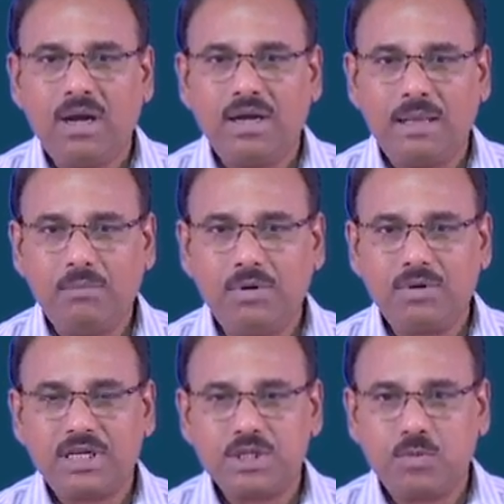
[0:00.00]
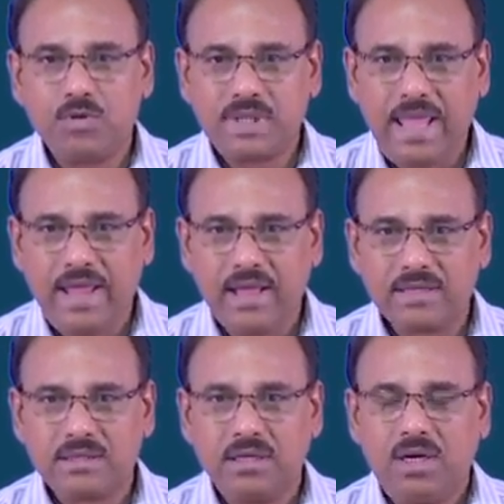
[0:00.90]
W transpose
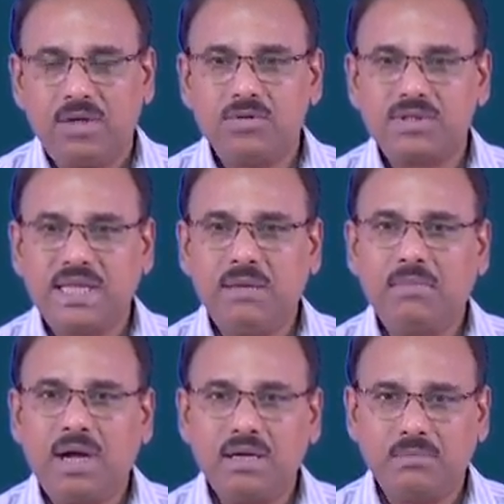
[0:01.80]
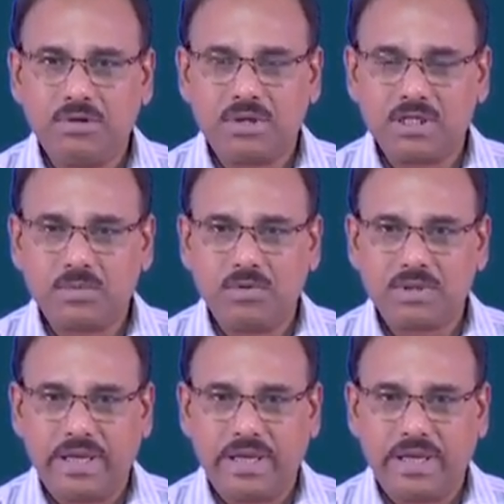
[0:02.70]
X to sigma W transpose